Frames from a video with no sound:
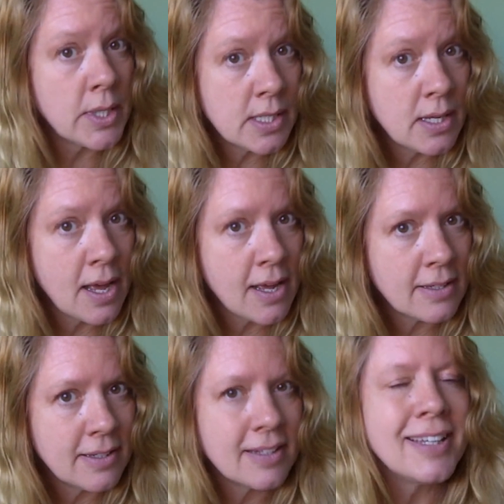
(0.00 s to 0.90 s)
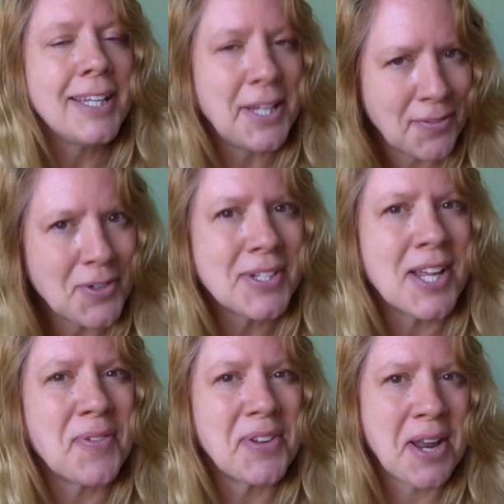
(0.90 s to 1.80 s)
it's not, give
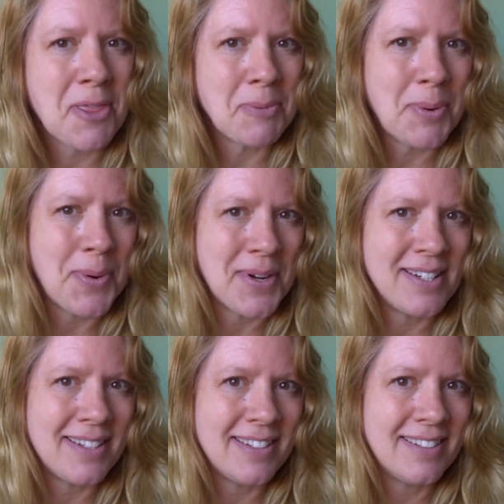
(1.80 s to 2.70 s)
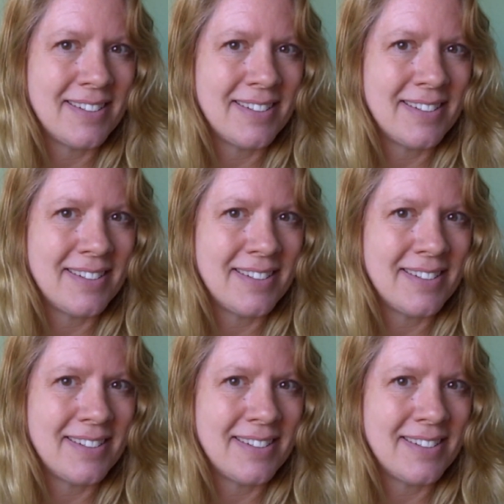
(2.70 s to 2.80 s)
yourself another point.